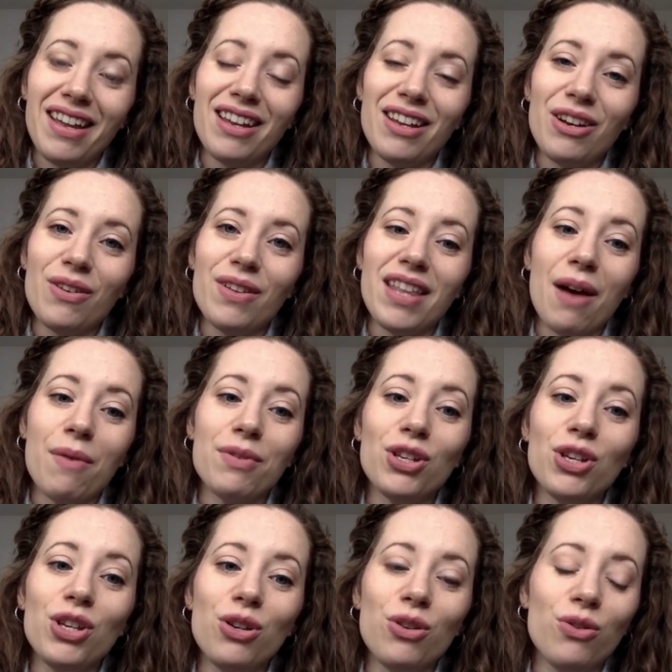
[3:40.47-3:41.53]
You know, and that was a
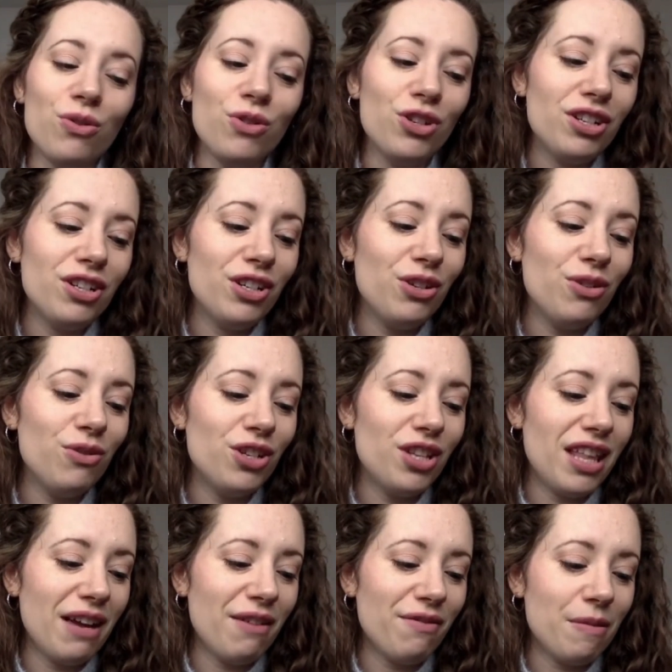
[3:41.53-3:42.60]
huge, huge
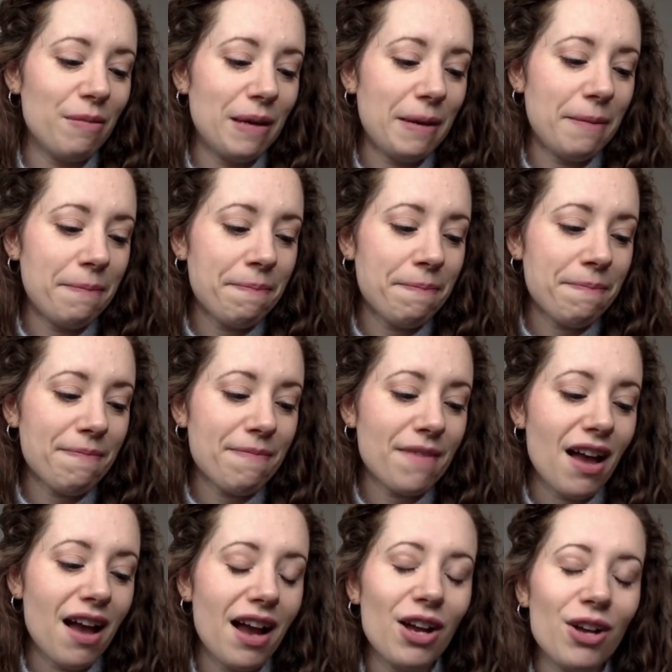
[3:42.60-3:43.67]
thing for me.
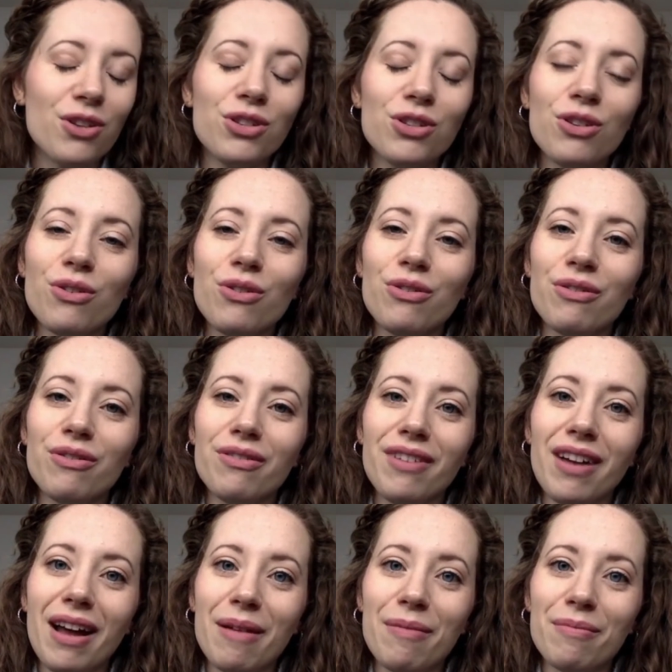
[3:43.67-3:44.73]
I also
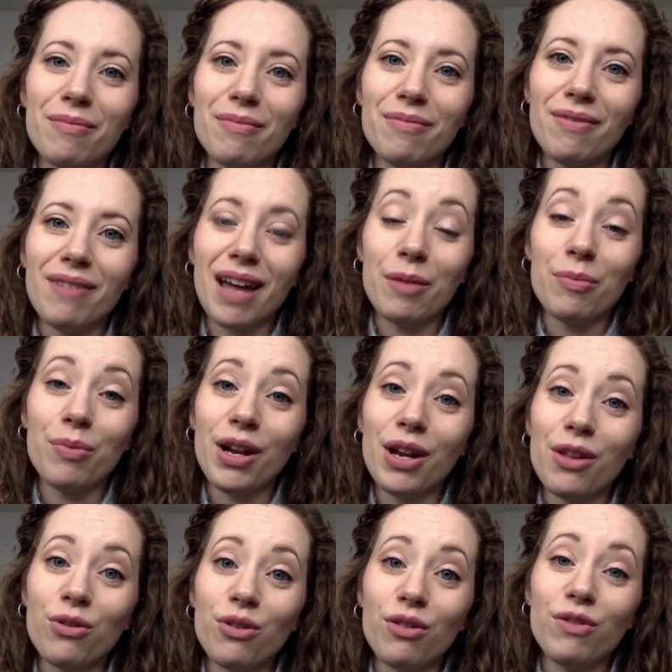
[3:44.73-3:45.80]
um, had a
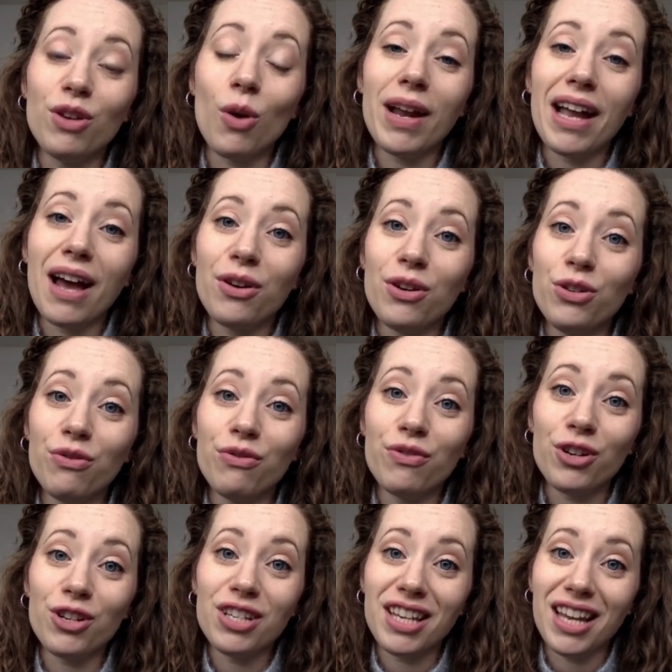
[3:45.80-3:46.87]
breakthrough of knowing how to do
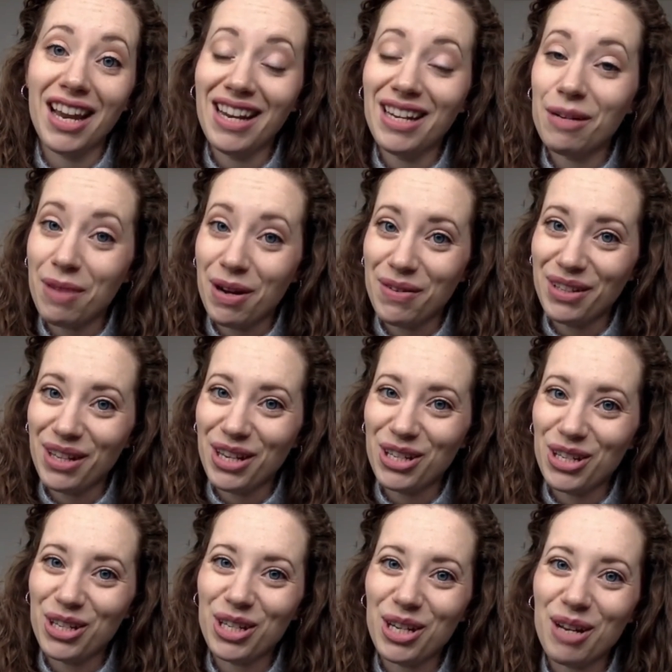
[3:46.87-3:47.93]
first aid in my
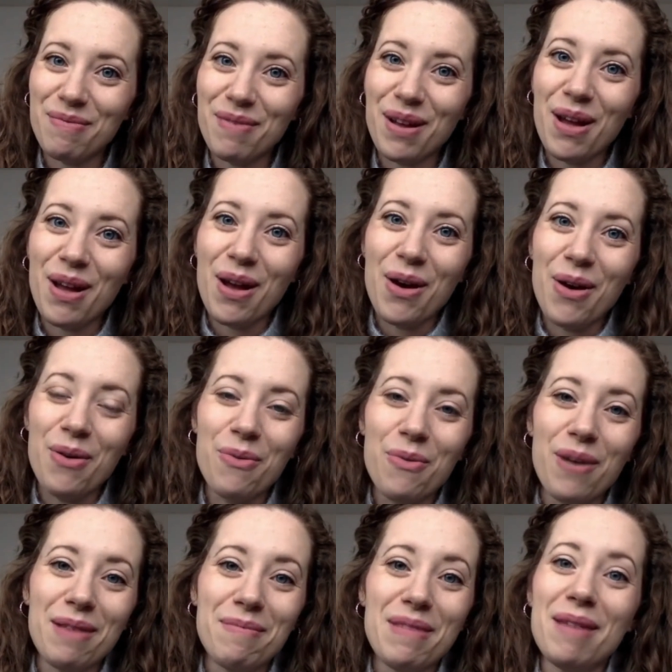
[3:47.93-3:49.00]
relationship
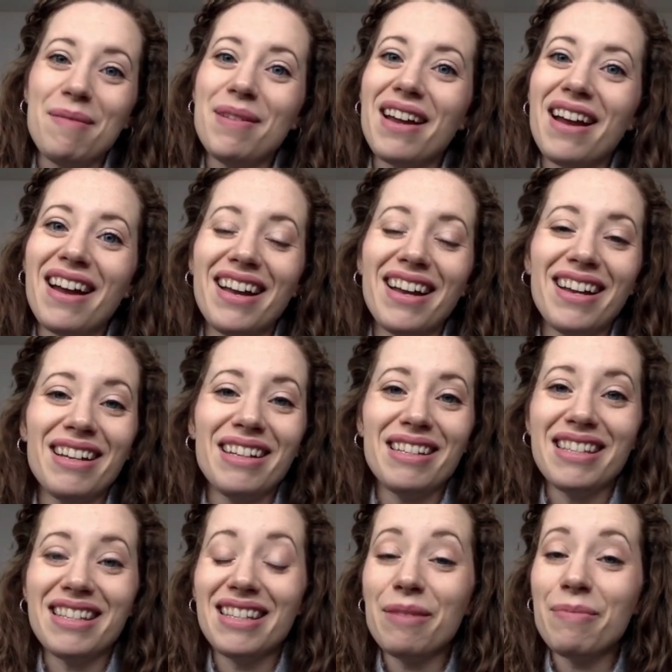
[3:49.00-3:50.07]
when maybe I
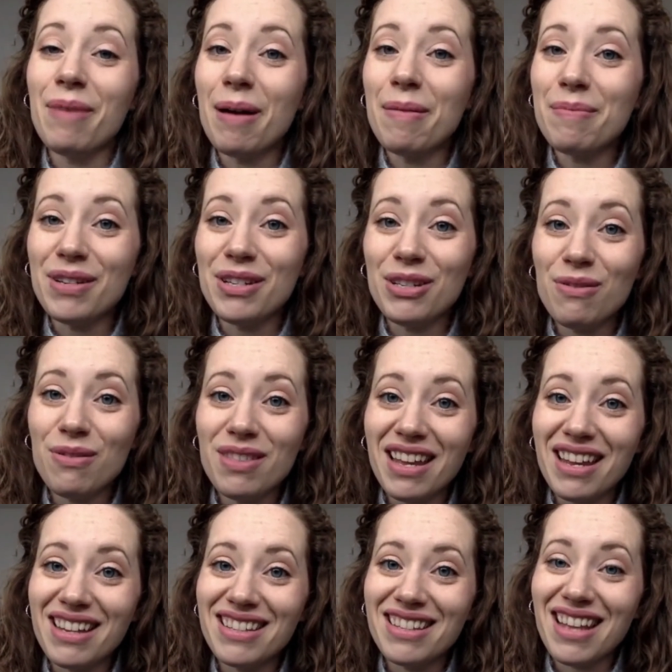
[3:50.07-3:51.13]
slip up and do
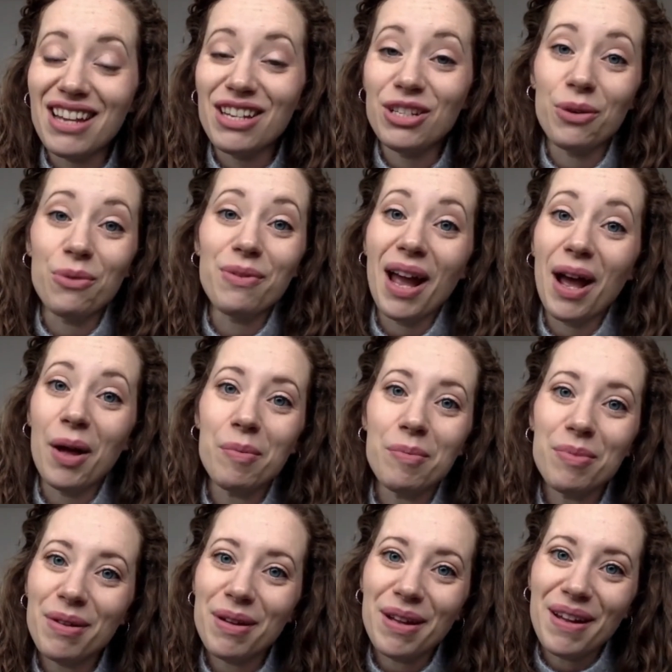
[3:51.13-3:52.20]
things that don't help
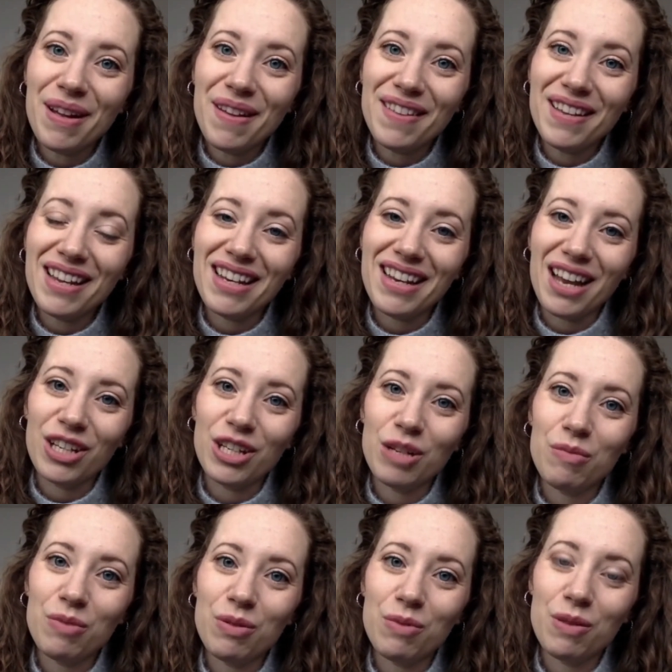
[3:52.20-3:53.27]
the
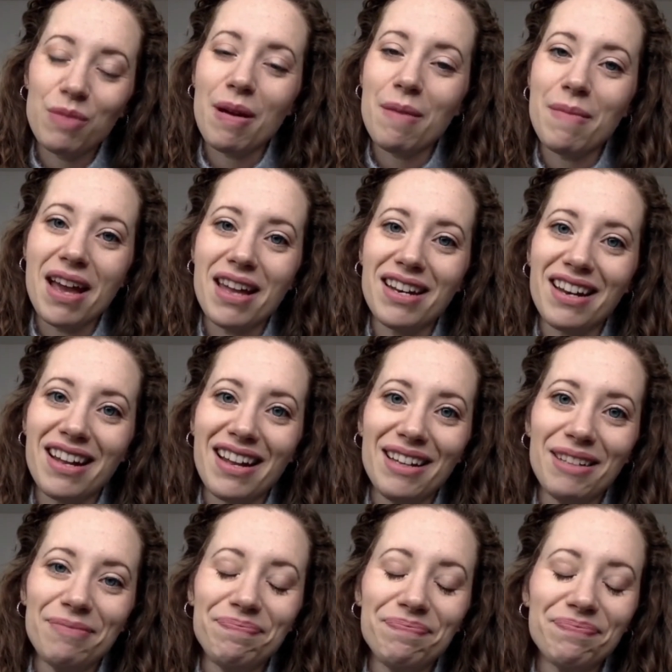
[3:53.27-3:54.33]
connection with my man and I.